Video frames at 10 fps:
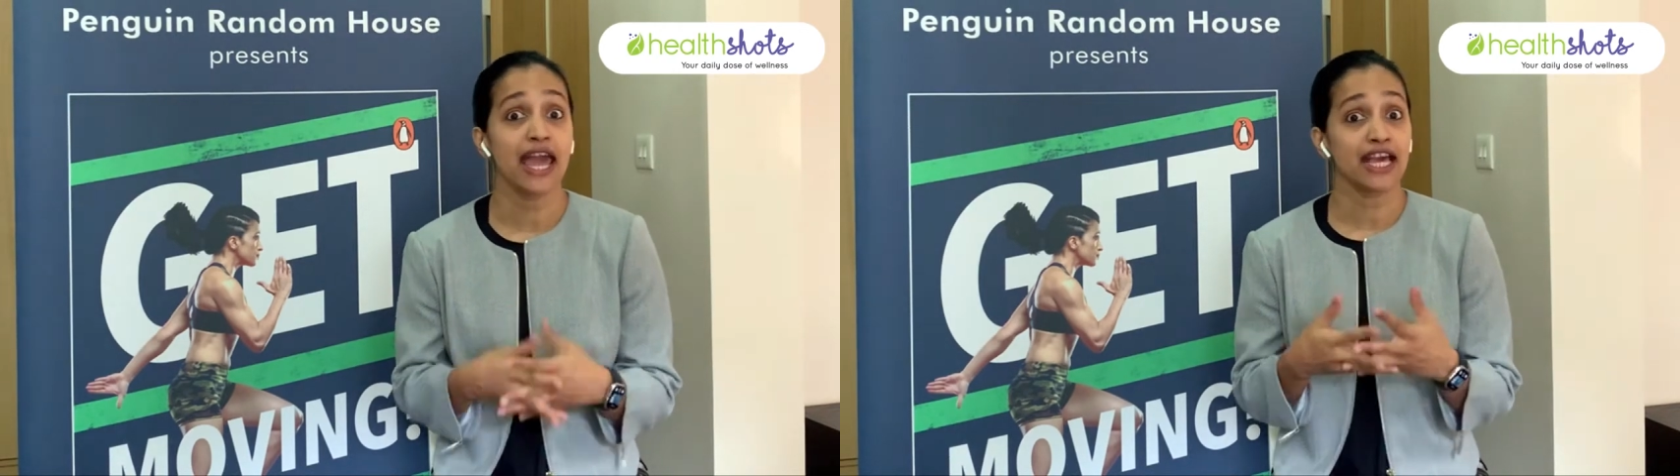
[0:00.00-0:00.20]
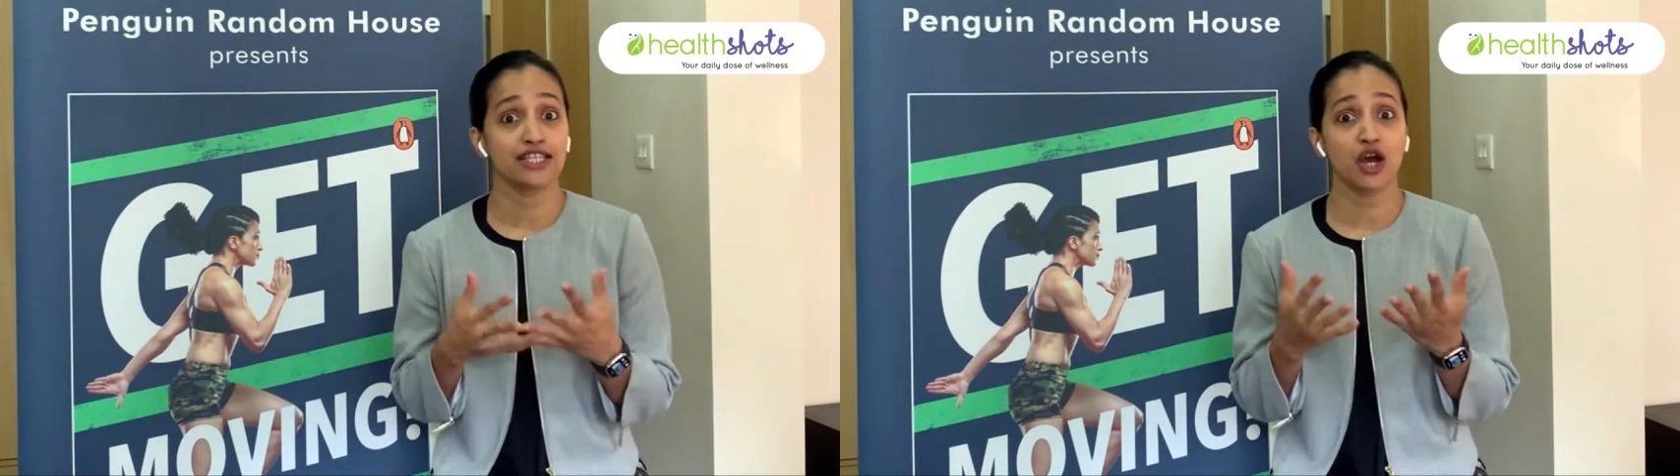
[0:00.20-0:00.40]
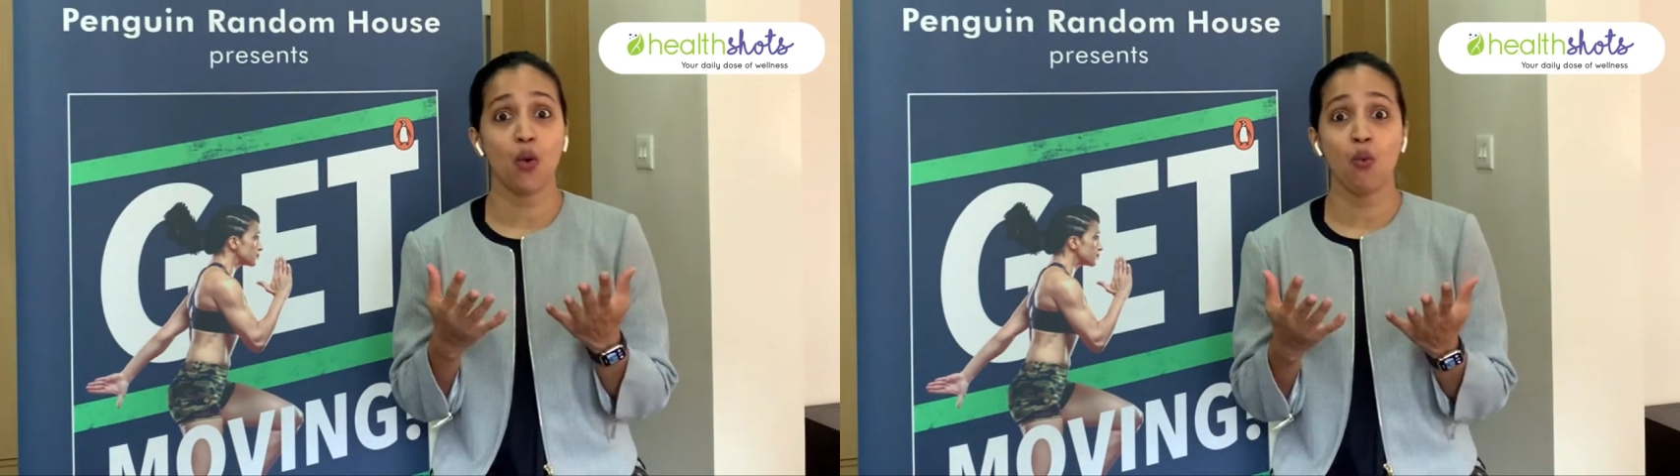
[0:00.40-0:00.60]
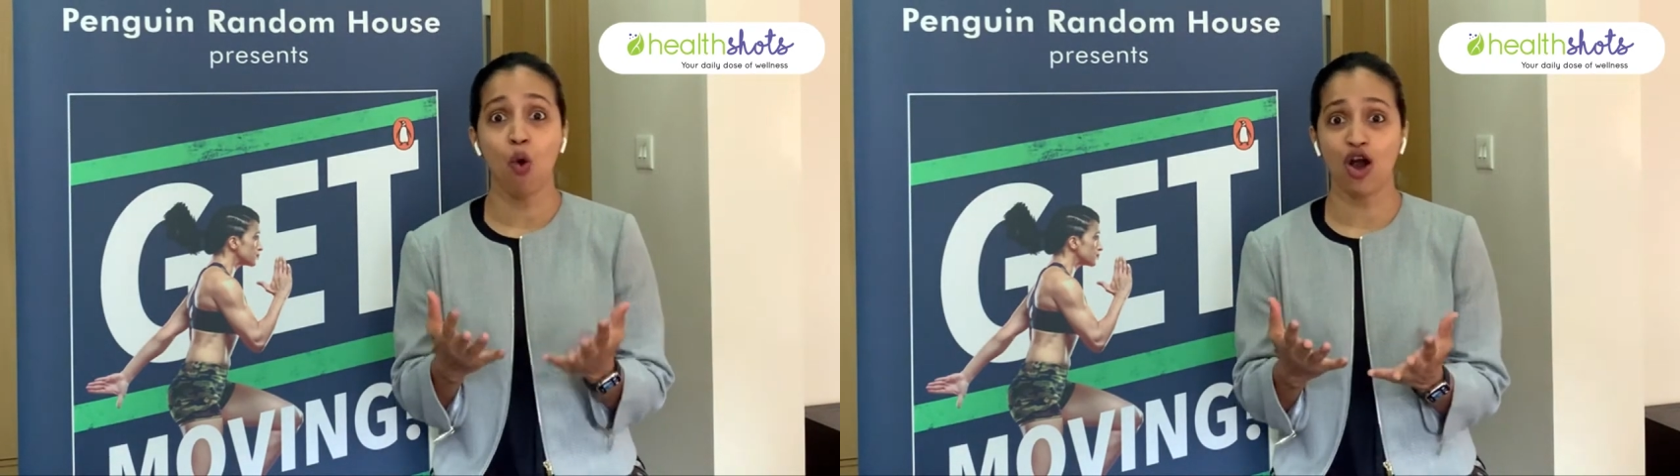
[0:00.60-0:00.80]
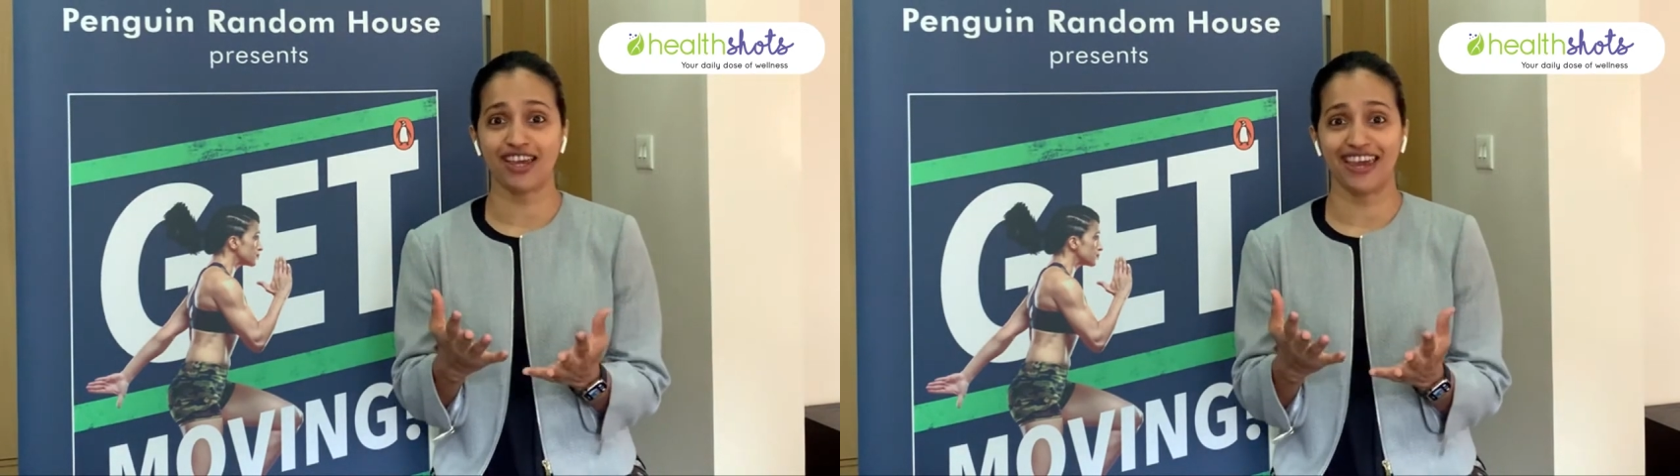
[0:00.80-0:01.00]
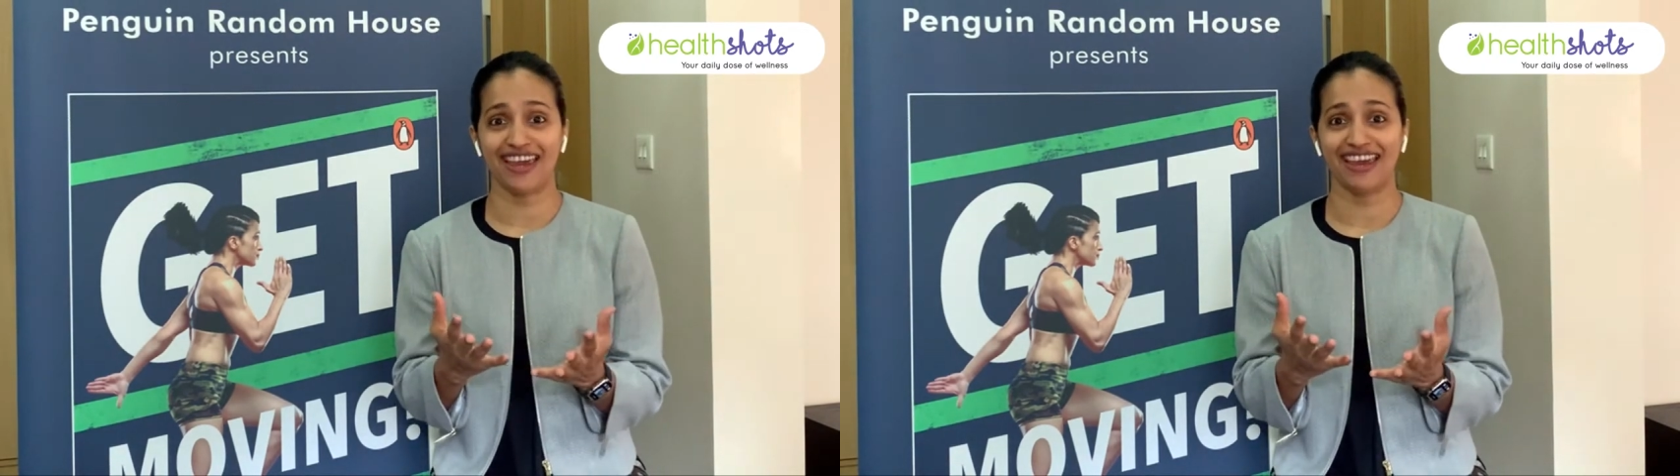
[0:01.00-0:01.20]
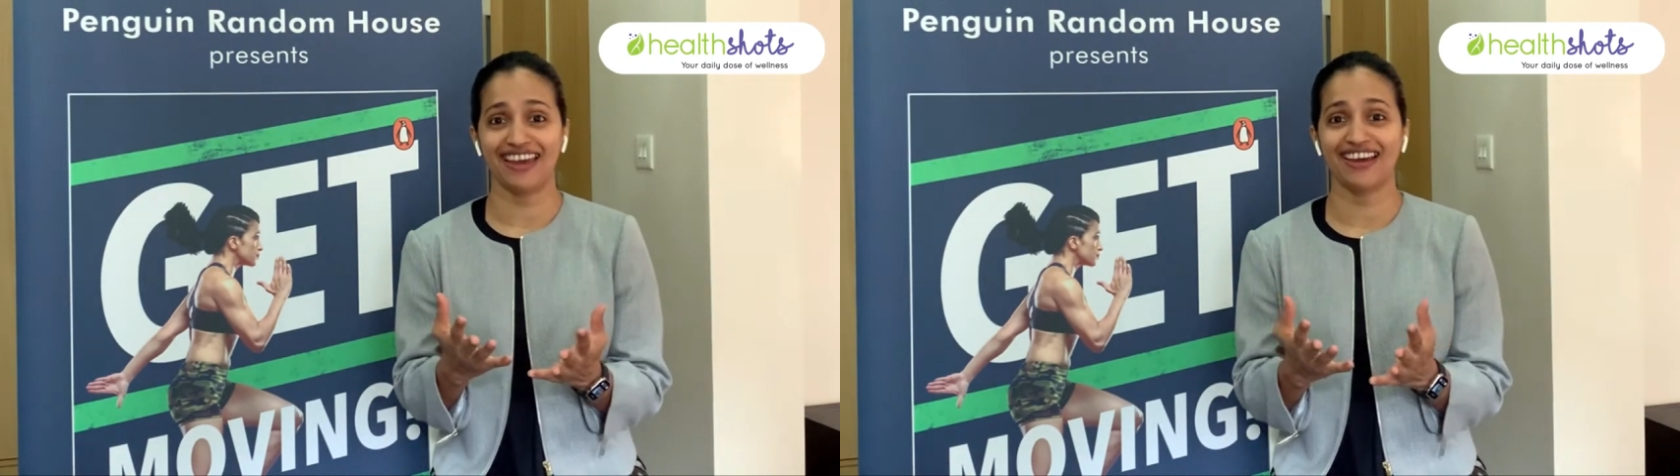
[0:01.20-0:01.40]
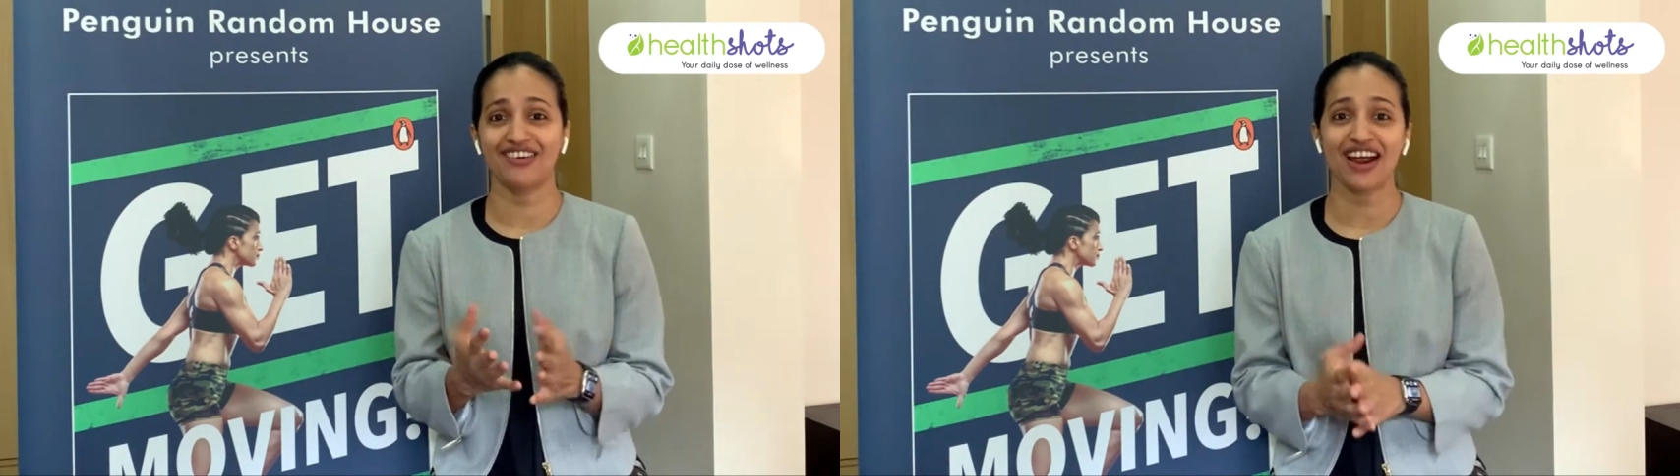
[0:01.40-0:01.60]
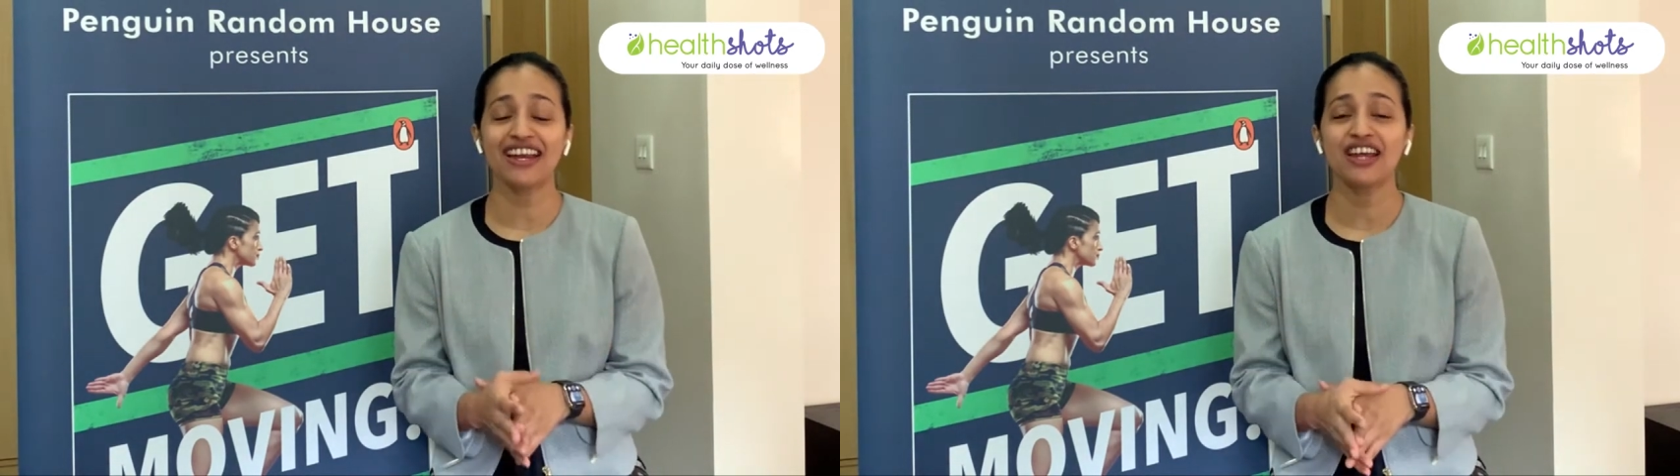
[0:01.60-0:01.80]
is walking, right?